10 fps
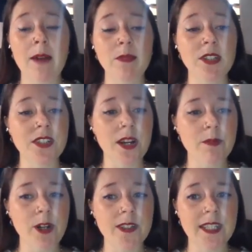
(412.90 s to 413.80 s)
design
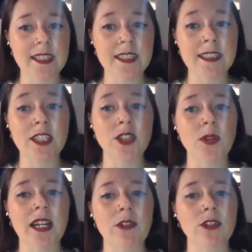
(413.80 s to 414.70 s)
processes to
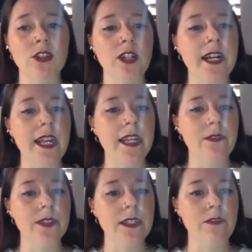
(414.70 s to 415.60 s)
allow you to create
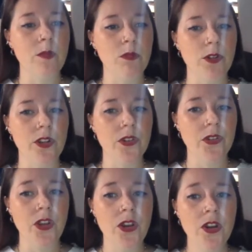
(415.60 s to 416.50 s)
innovative
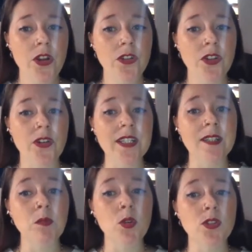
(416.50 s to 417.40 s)
products. So this is
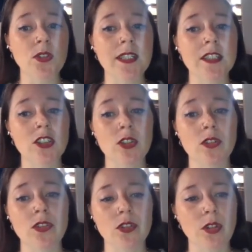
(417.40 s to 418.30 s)
more suited to
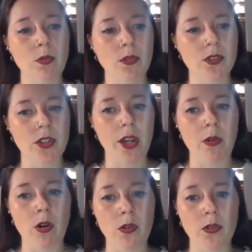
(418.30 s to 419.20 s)
students who want to go
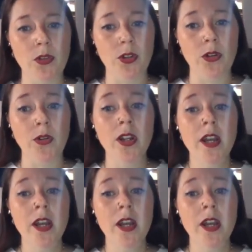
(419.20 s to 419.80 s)
on to